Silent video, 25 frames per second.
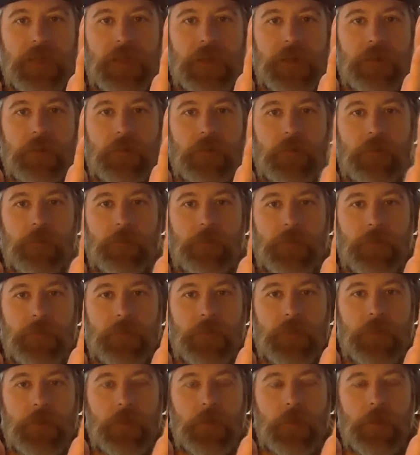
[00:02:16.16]
tighter, or
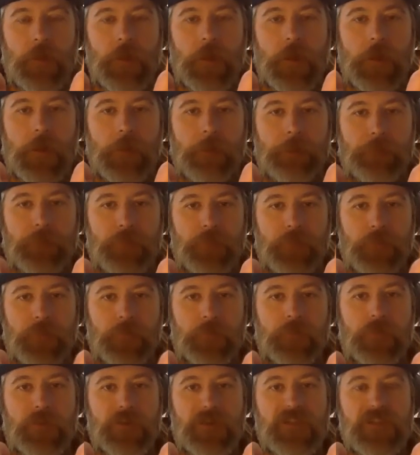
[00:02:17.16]
maybe
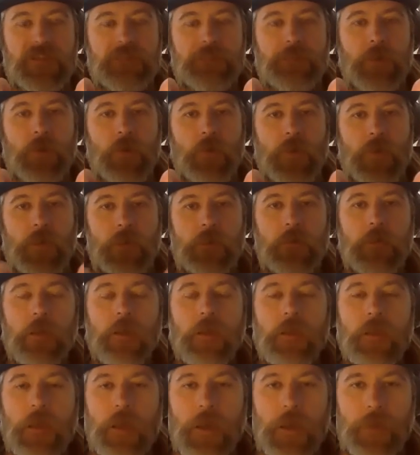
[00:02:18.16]
their knees bow in.
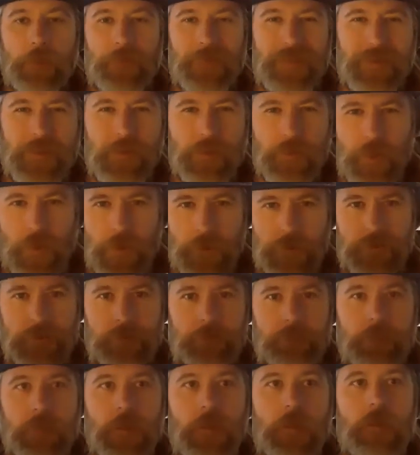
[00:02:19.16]
That can cause
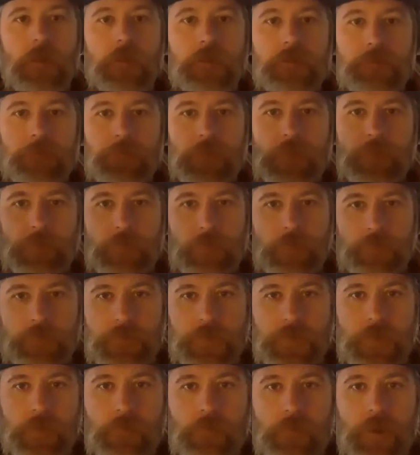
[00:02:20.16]
some
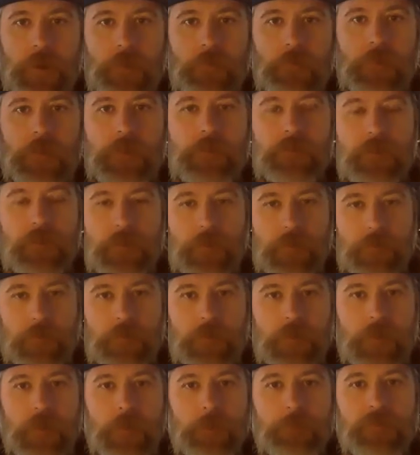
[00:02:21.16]
difficulty around like
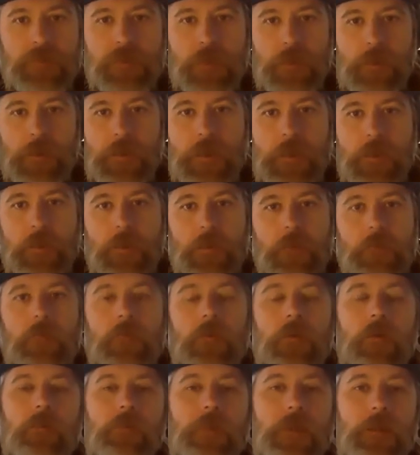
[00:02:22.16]
the hip socket,
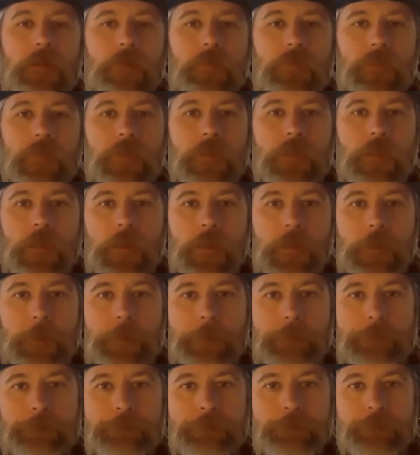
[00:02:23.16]
or around the
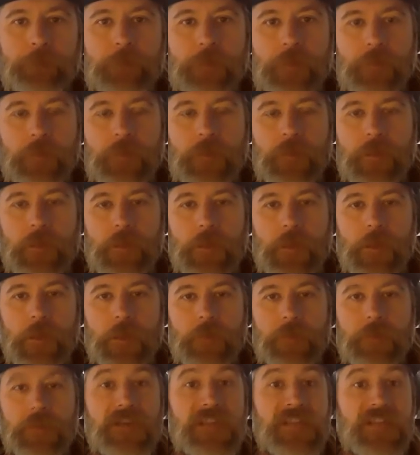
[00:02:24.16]

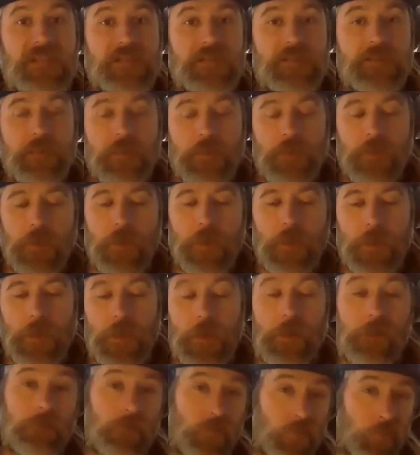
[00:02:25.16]
knees,
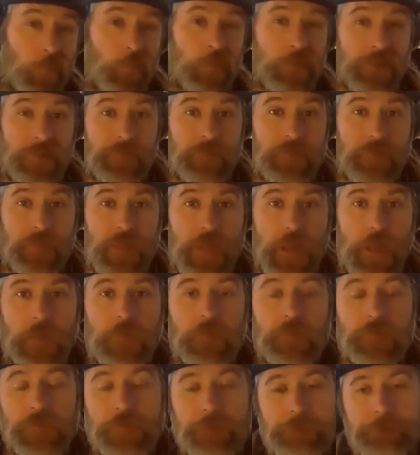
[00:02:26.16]
or even the
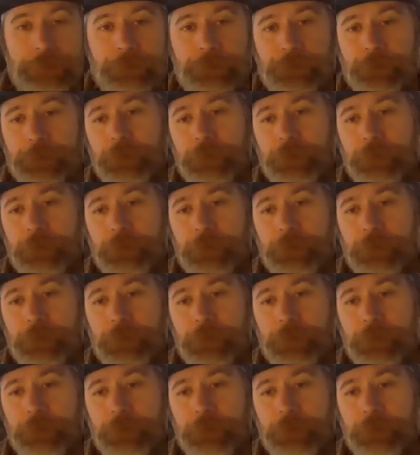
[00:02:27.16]
ankles.